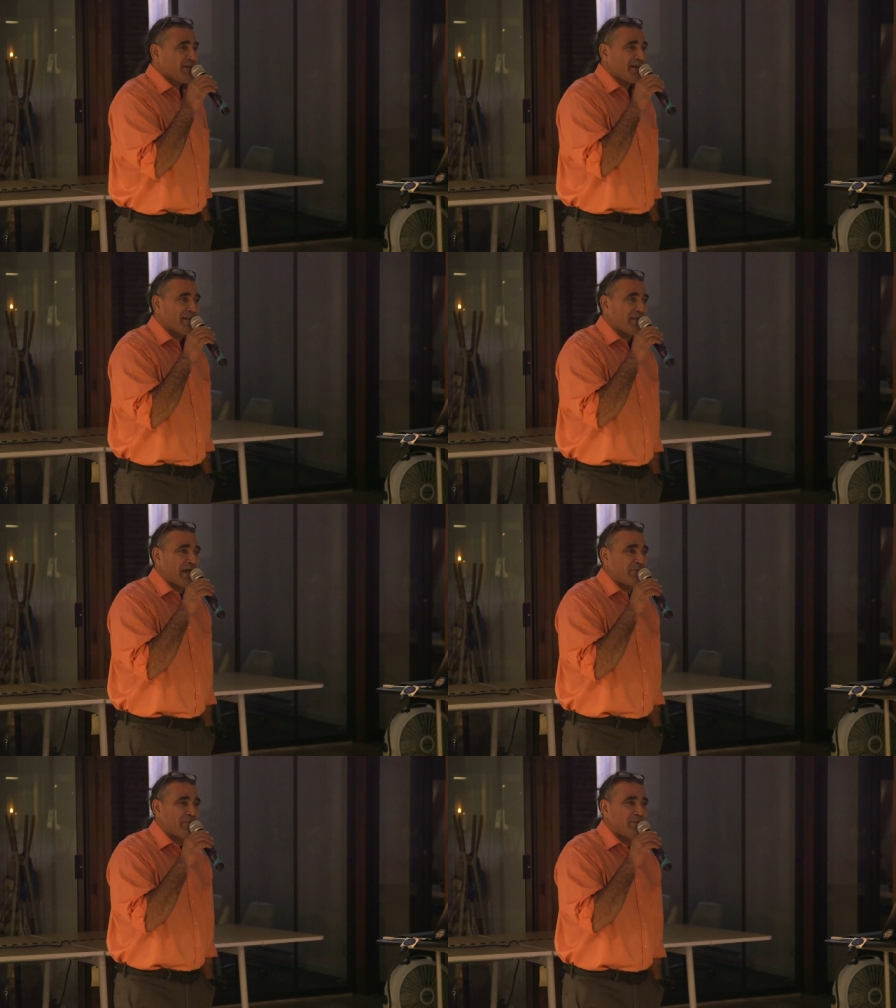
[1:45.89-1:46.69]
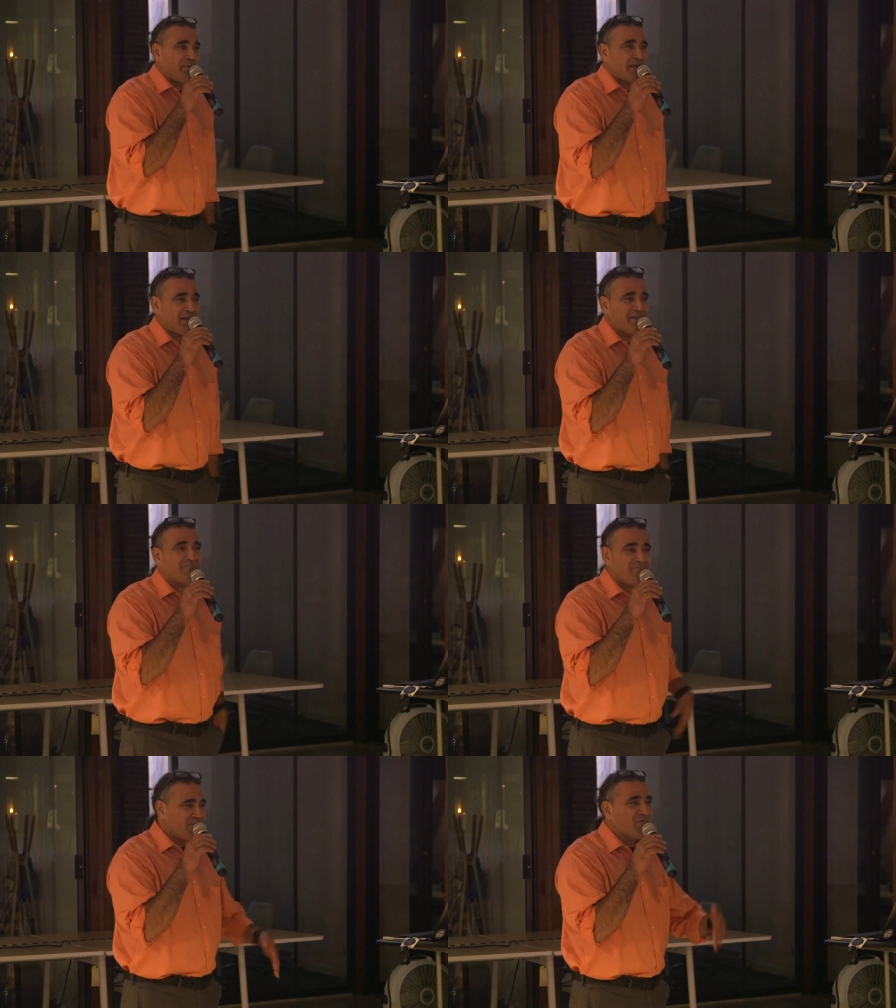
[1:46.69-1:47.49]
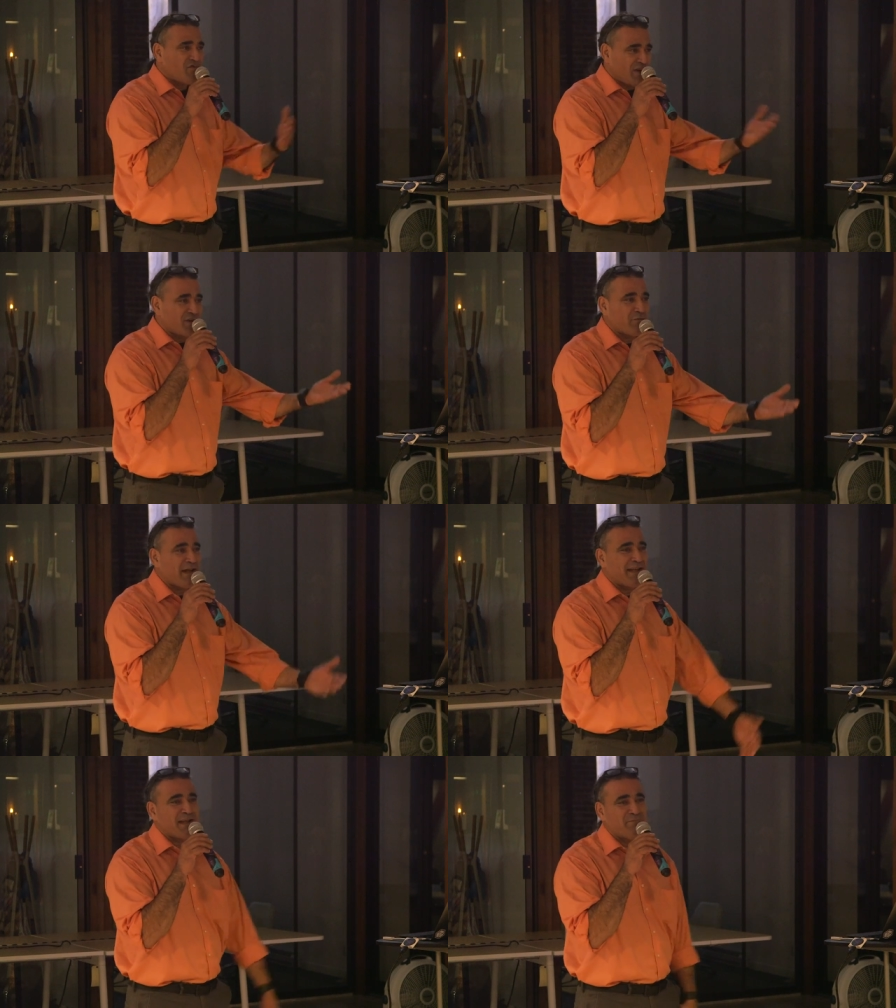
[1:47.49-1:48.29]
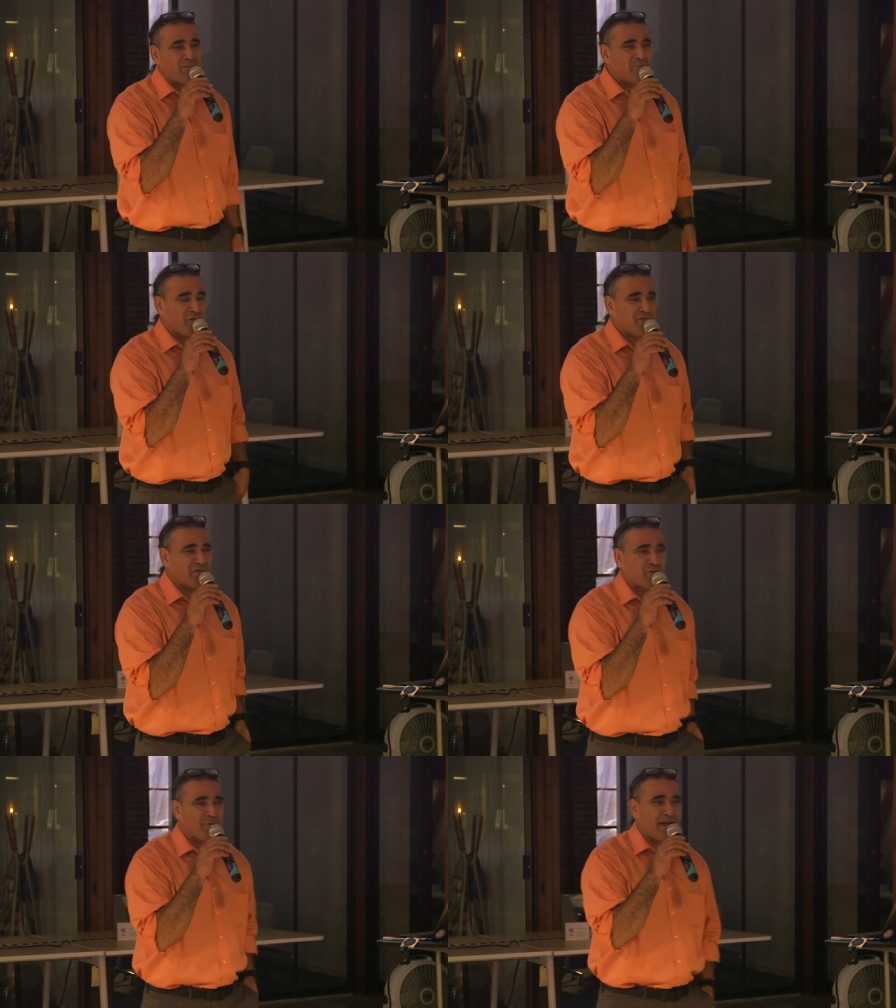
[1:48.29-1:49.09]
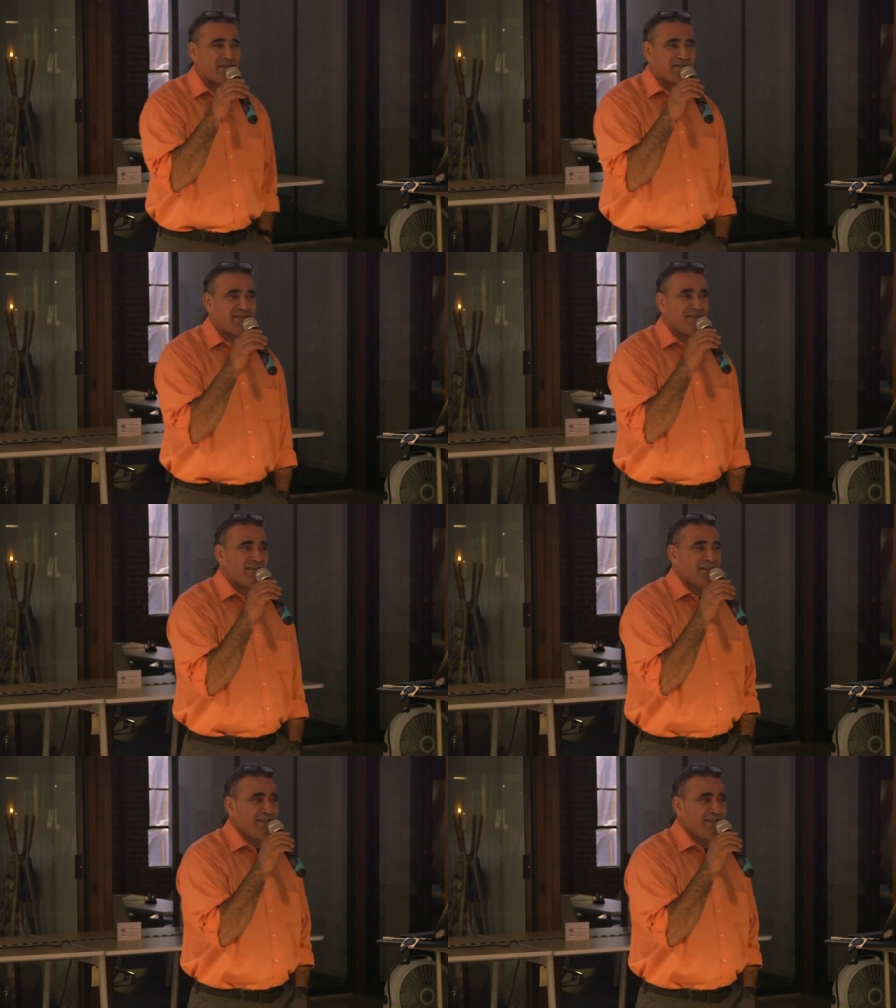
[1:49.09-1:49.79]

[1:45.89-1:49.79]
uh, that being generating personal best.